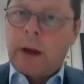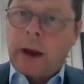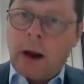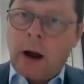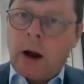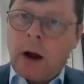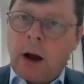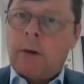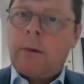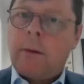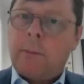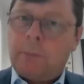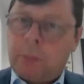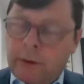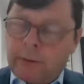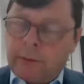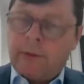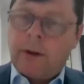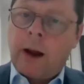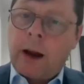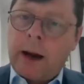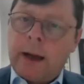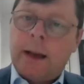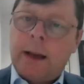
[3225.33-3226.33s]
They are
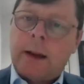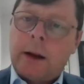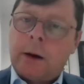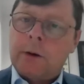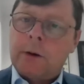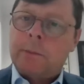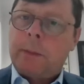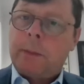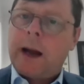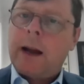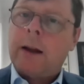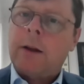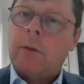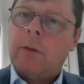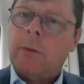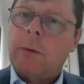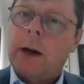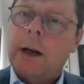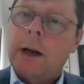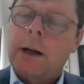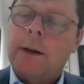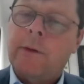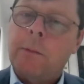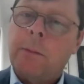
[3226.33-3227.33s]
providing those
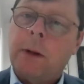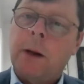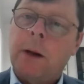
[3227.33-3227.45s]
pathways for